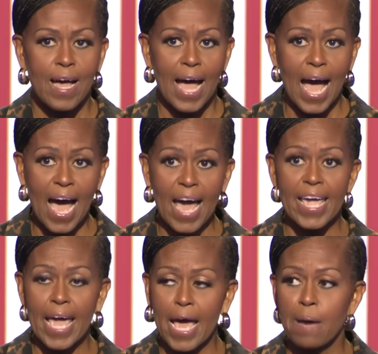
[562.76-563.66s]
I
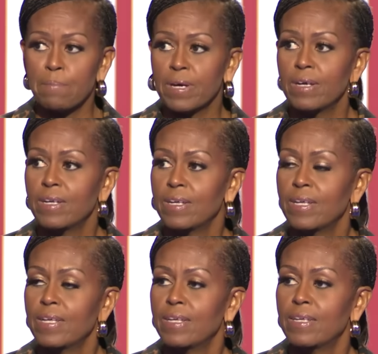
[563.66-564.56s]
am
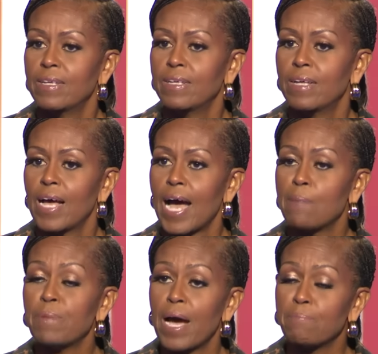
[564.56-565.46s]

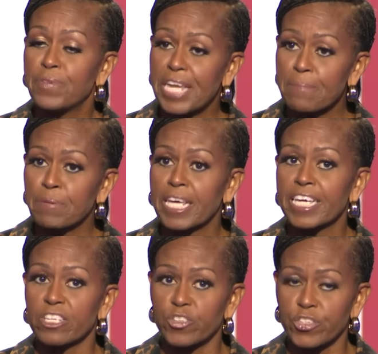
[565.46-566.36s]
I'm, I'm deeply
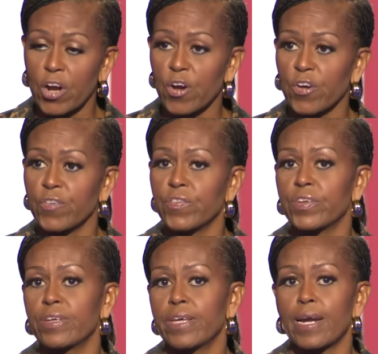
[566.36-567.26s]
concerned,
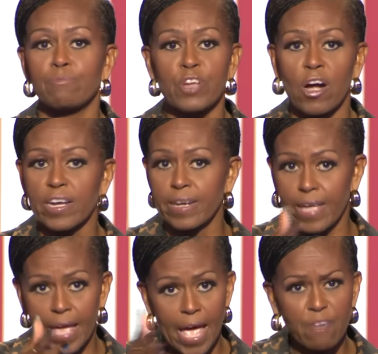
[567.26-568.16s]
and I'm talking to
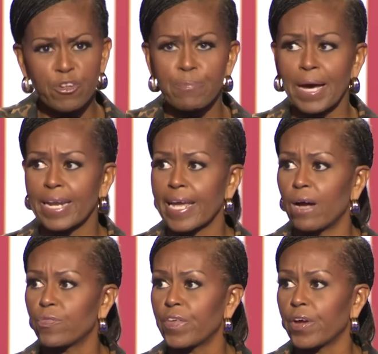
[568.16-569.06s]
everybody
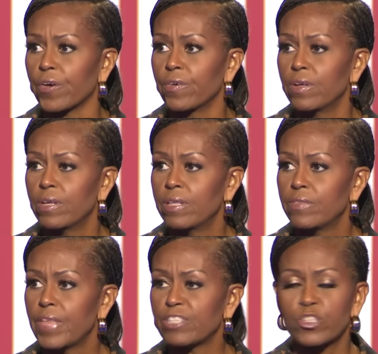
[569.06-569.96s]
out there,
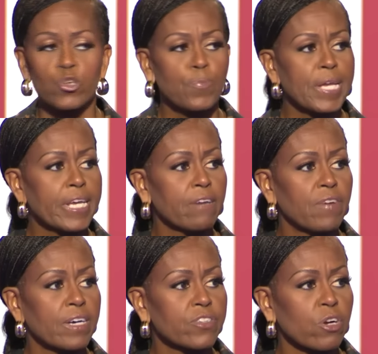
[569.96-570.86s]
that too many of
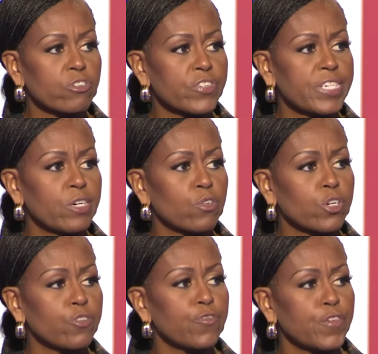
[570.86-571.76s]
us are still
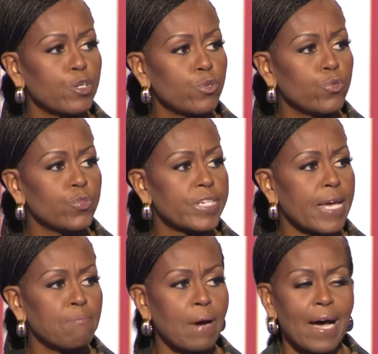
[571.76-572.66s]
confused
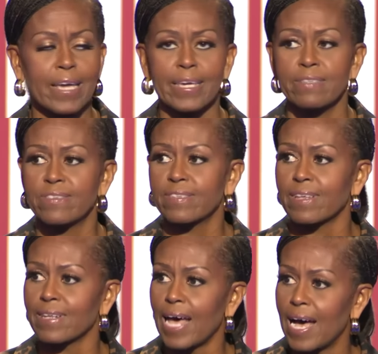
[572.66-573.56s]
and buying into the
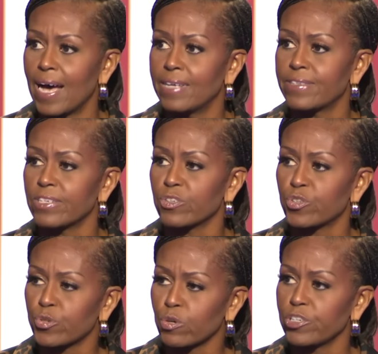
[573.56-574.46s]
lies and
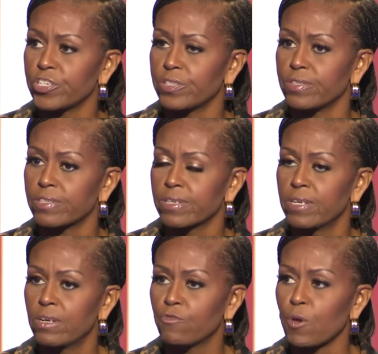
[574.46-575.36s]
distortions
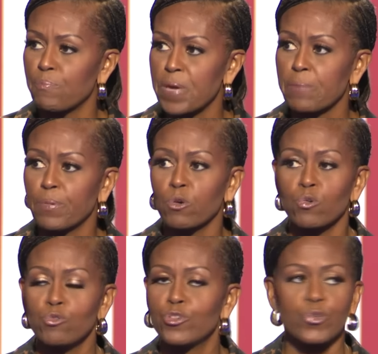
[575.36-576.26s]
from people
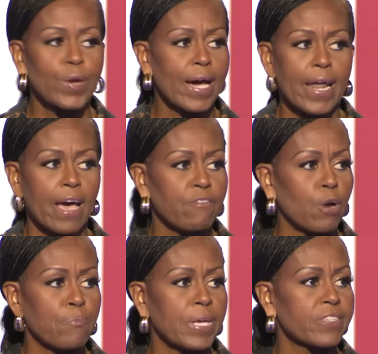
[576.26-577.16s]
who do not have
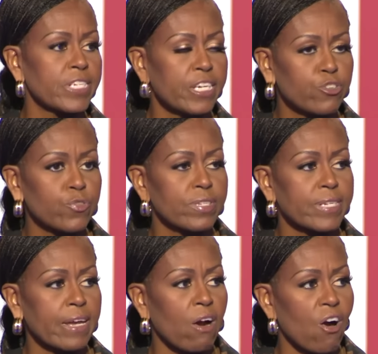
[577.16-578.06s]
our best
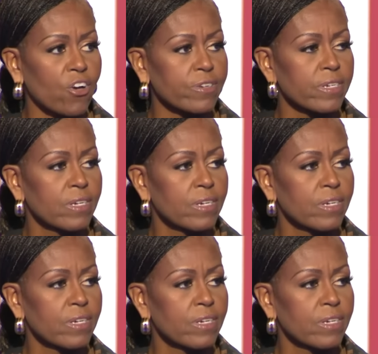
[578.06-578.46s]
interest at heart.